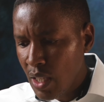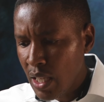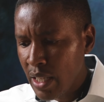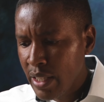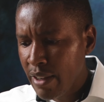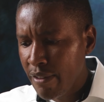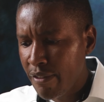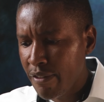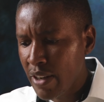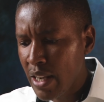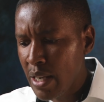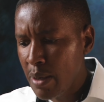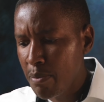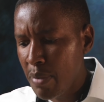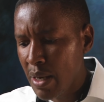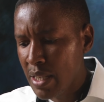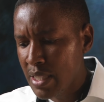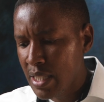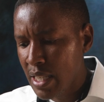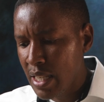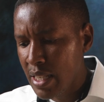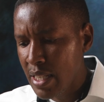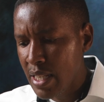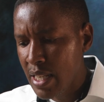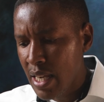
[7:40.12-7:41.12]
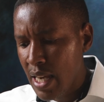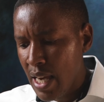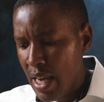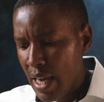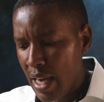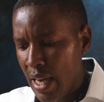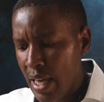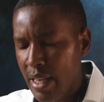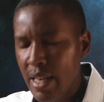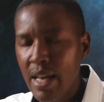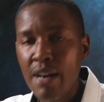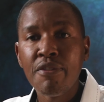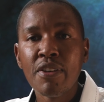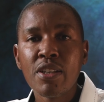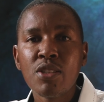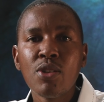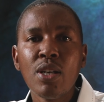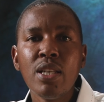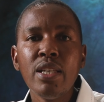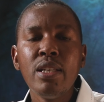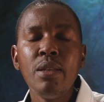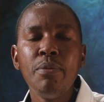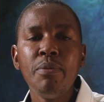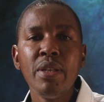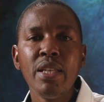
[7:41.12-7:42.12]
the front button and I've
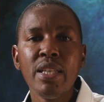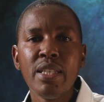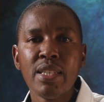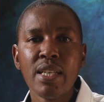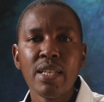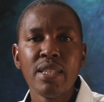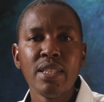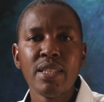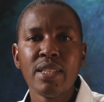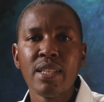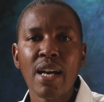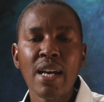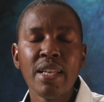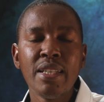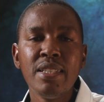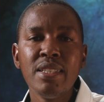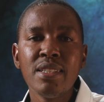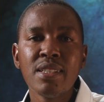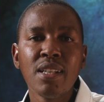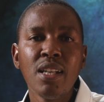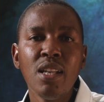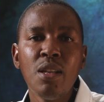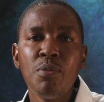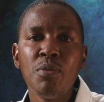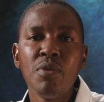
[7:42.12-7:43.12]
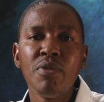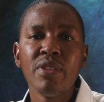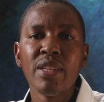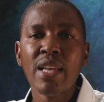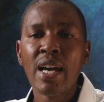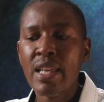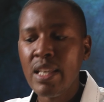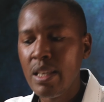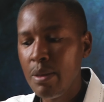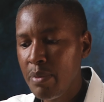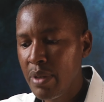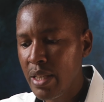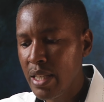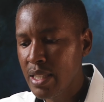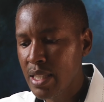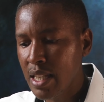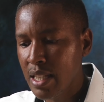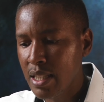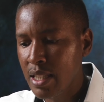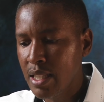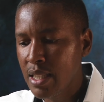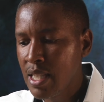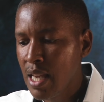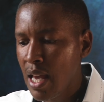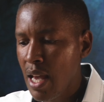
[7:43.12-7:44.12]
actually eliminated it. I didn't really move it, I
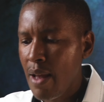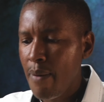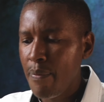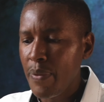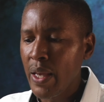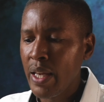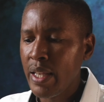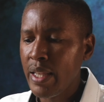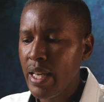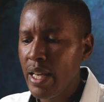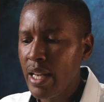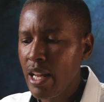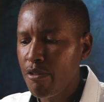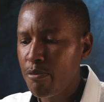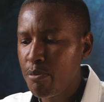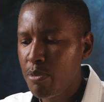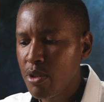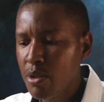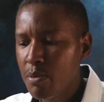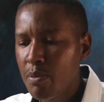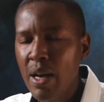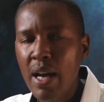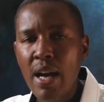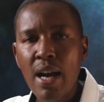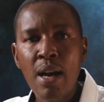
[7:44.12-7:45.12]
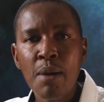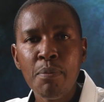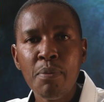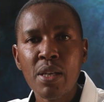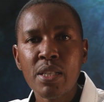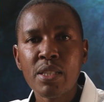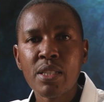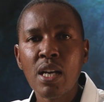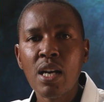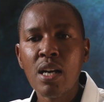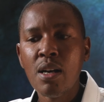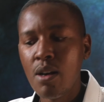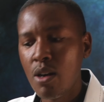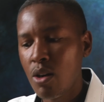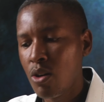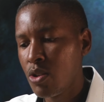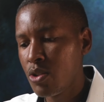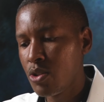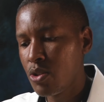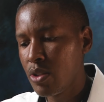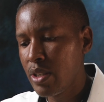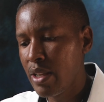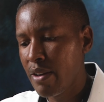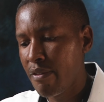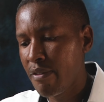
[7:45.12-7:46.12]
eliminated it, and then I've put my aperture
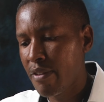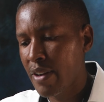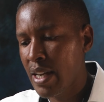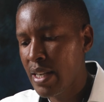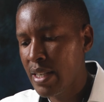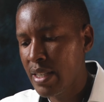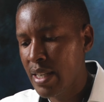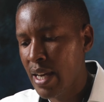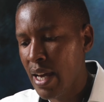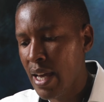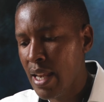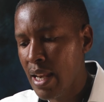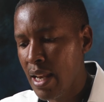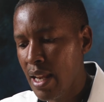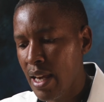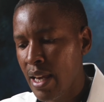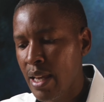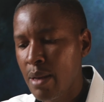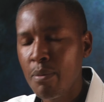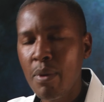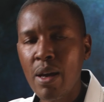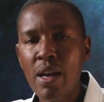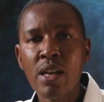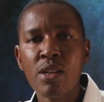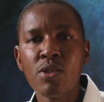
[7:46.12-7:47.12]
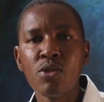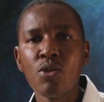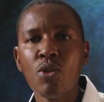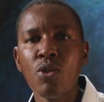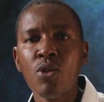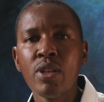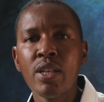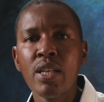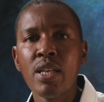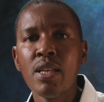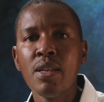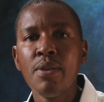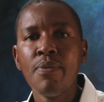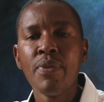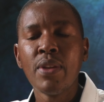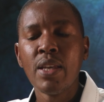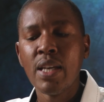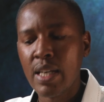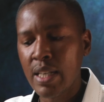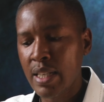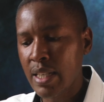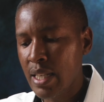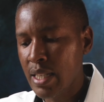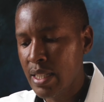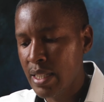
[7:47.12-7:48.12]
onto the front dial and my ISO on the
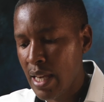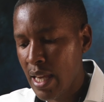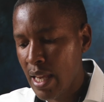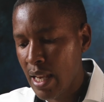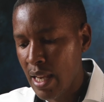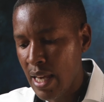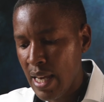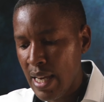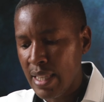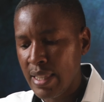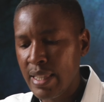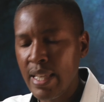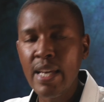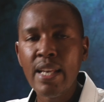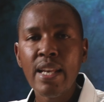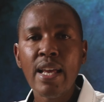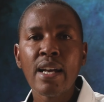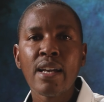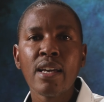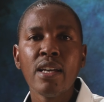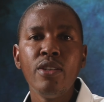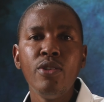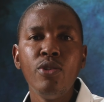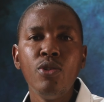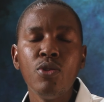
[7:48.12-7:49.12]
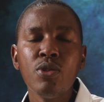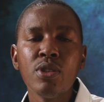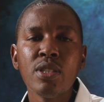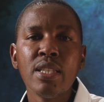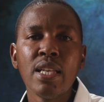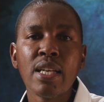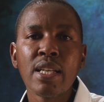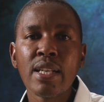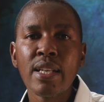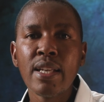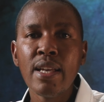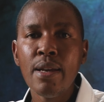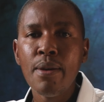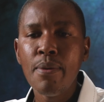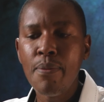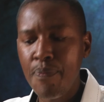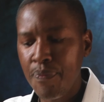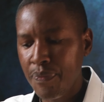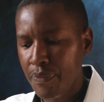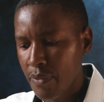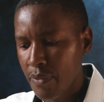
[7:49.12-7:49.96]
rear dial. Then I can use the rear